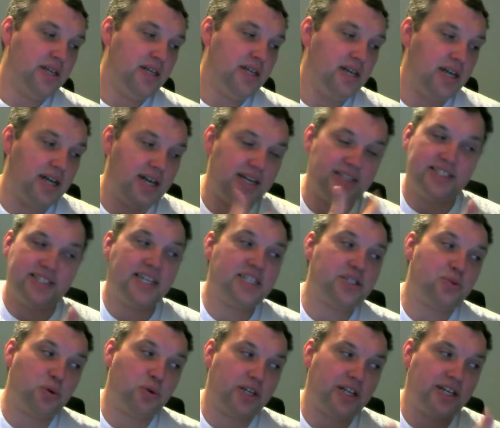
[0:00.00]
And
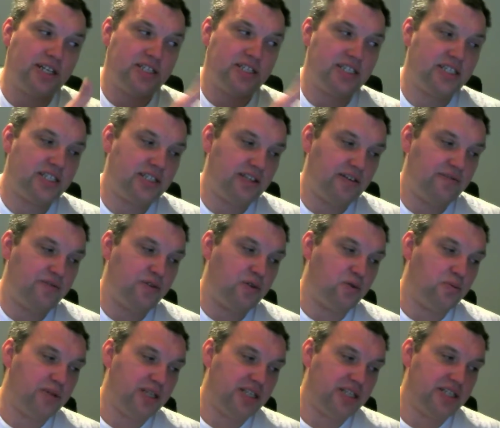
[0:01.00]
that's what I did a few
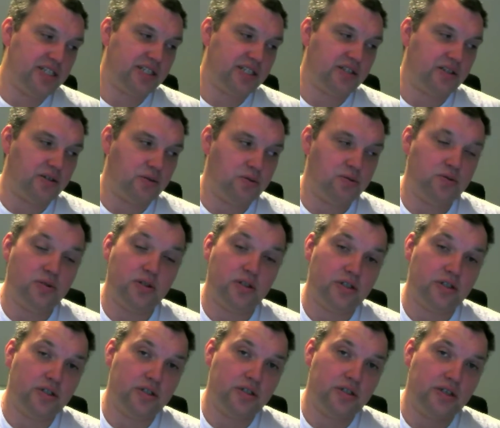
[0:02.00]
minutes ago.
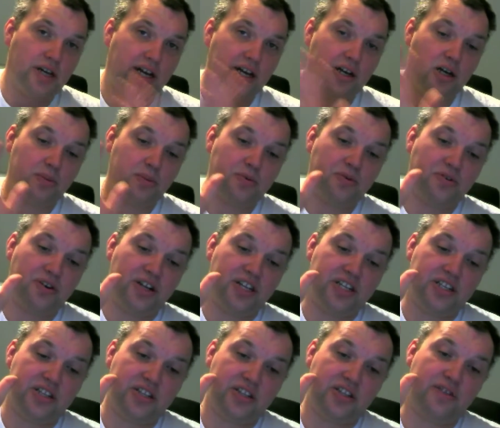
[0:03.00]
I
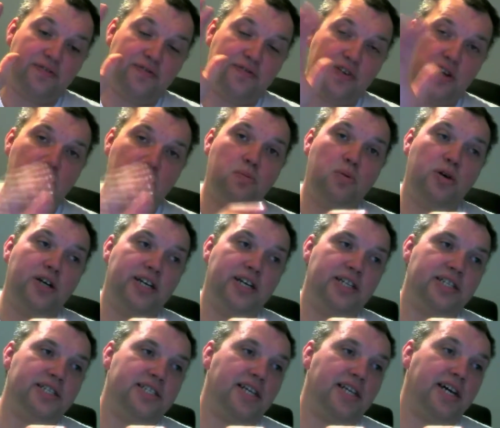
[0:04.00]
upgraded the firmware
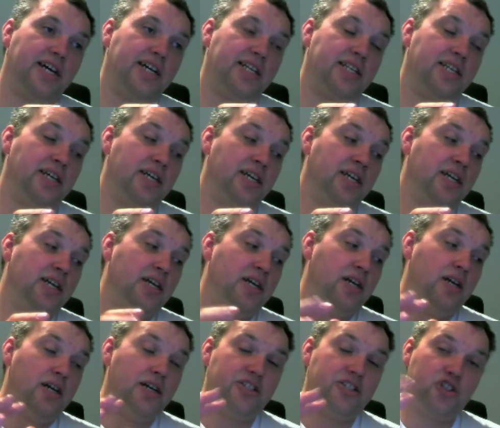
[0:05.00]
inside.
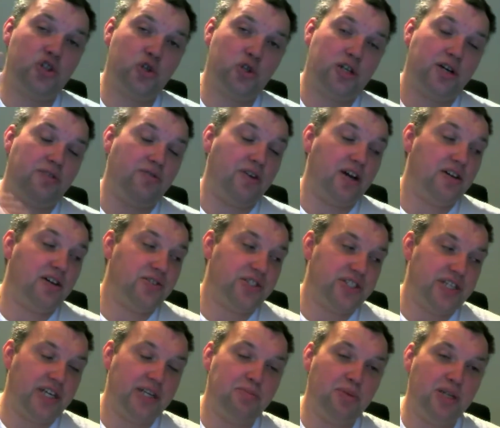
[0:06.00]
It took around
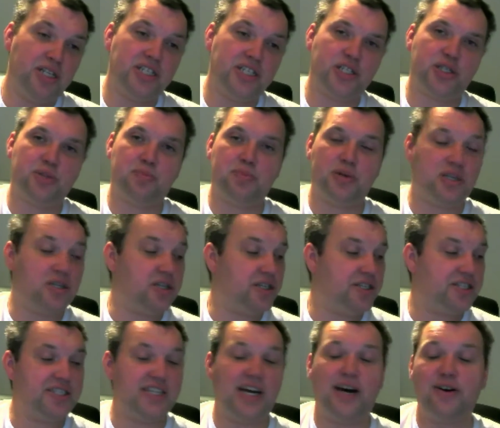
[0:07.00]
10 minutes because
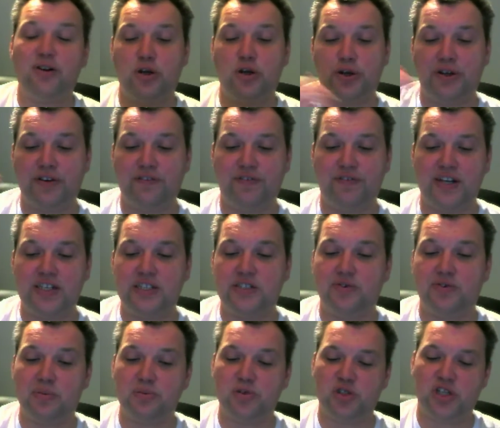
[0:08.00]
downloading things
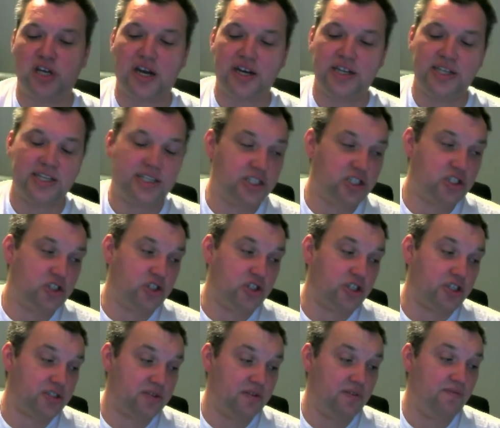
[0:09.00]
from China is
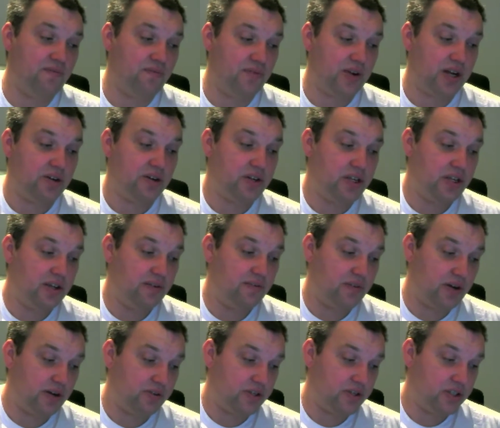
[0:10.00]
just very,
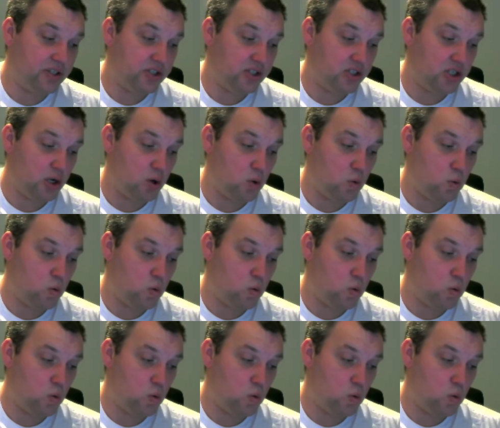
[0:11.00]
very slow.